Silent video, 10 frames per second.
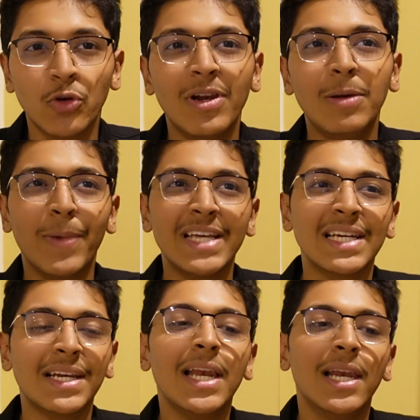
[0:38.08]
you will
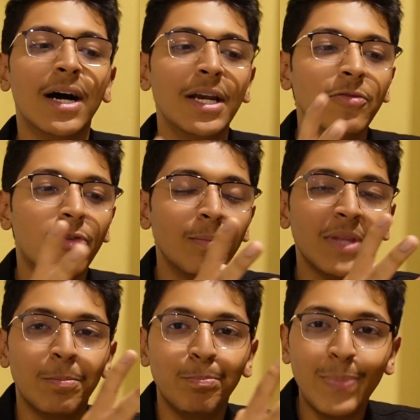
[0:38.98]
basically learn from
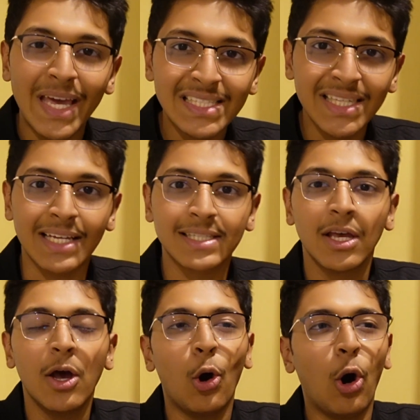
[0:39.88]
the basics
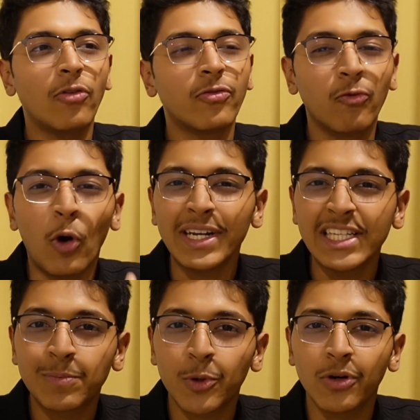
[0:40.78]
of what
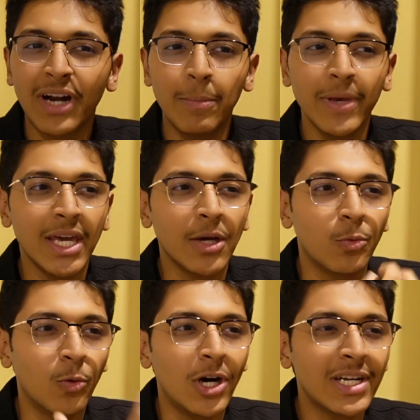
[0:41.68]
is programming,
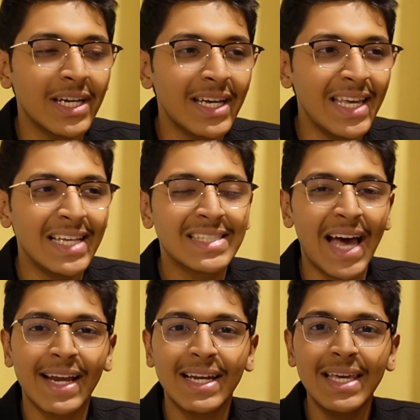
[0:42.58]
what
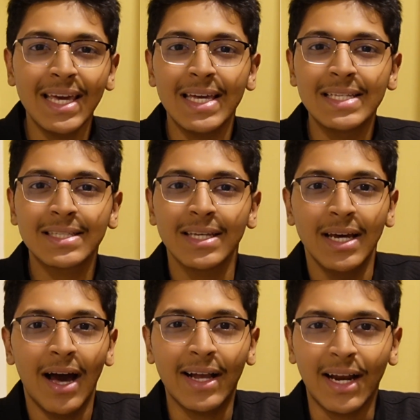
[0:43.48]
exactly is
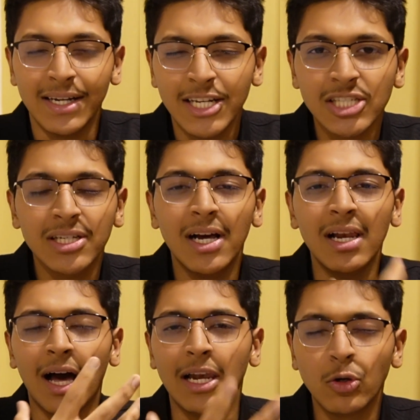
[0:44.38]
a conditional,
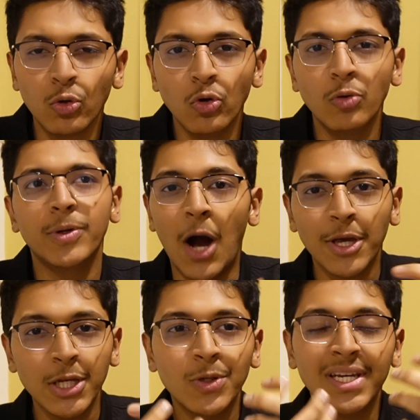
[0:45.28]
a loop, how
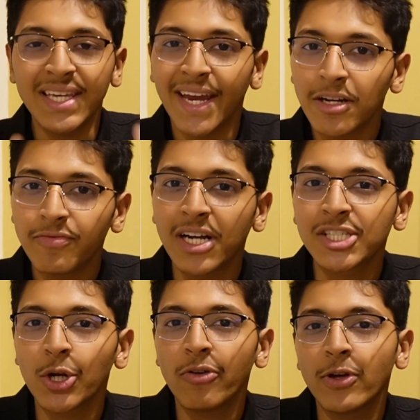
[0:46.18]
can you create a
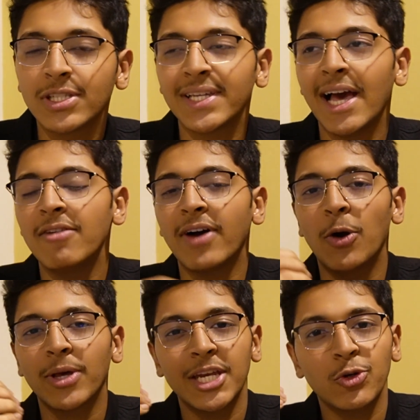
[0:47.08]
function of yourself, how
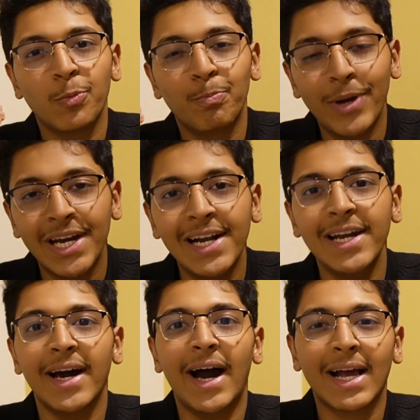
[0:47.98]
can you
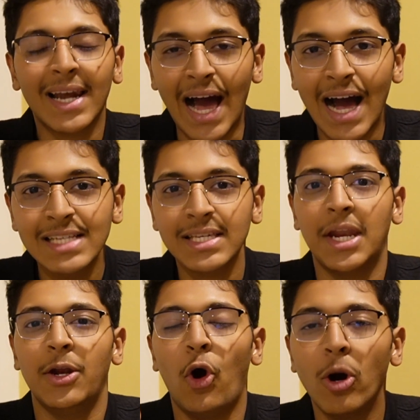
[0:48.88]
build a class and
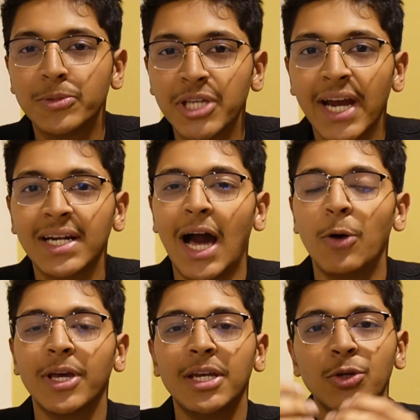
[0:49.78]
an object,
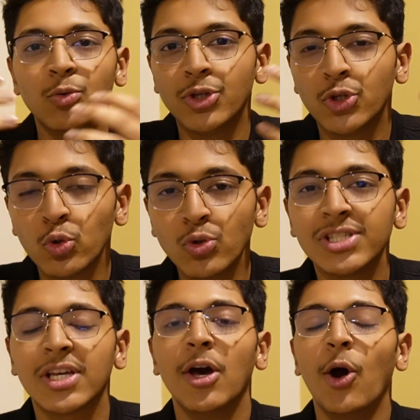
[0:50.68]
how can you
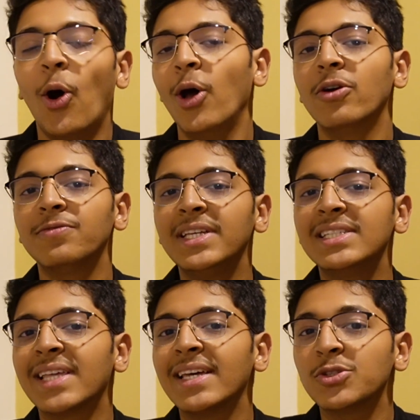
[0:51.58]
use all of these
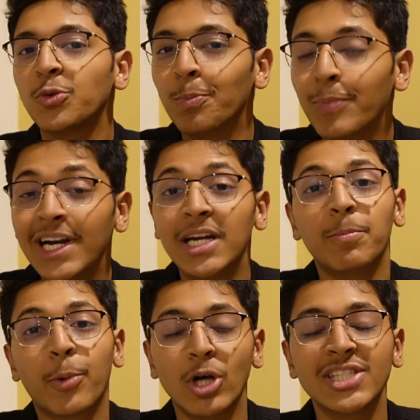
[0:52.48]
things to build
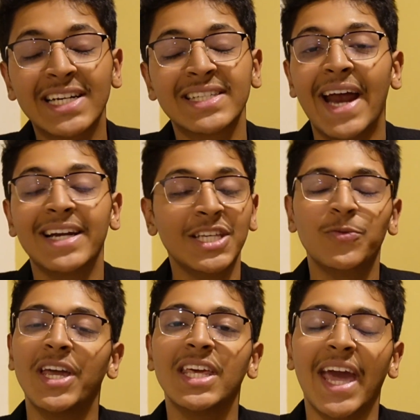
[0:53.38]
projects at the
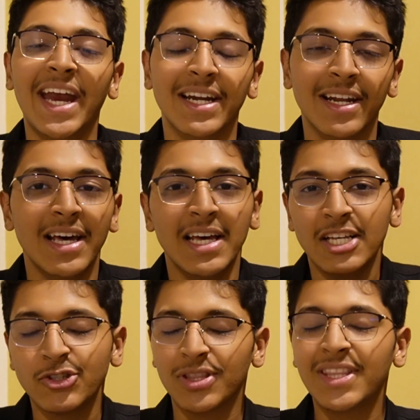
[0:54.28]
very end.
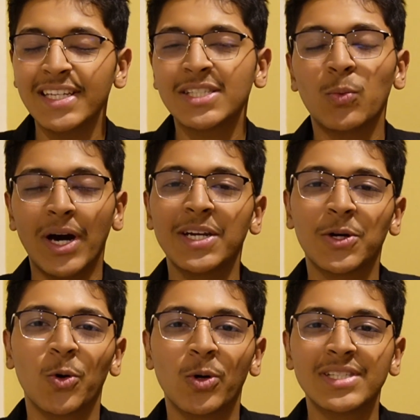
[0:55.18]
So this one
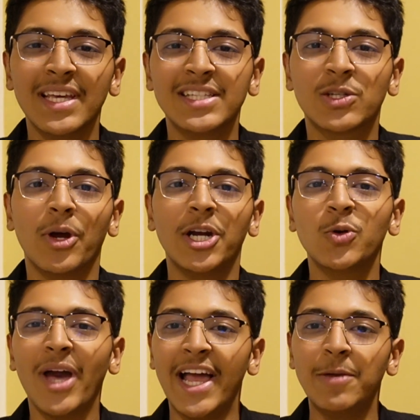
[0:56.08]
course is going to
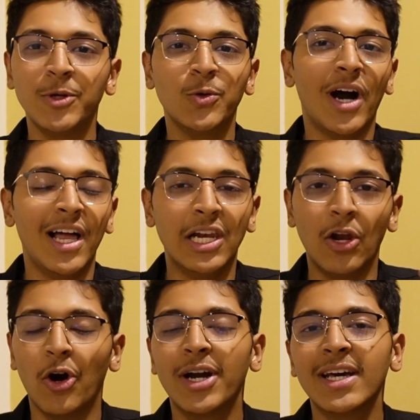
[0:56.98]
help you a
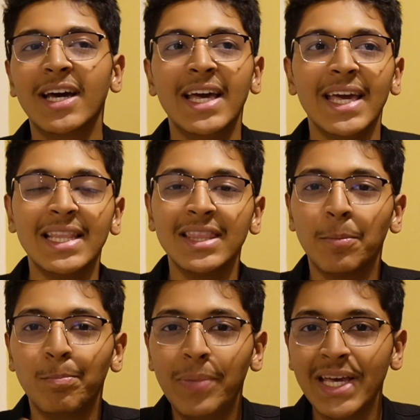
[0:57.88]
lot in the
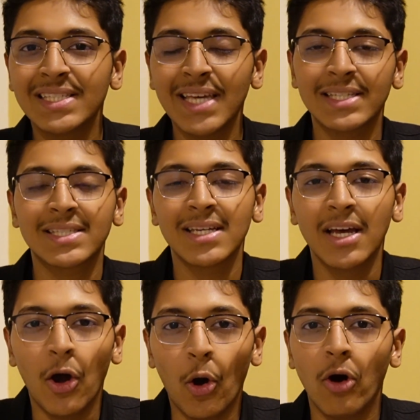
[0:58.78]
basics
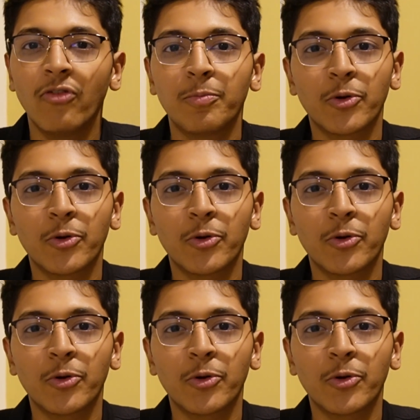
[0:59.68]
of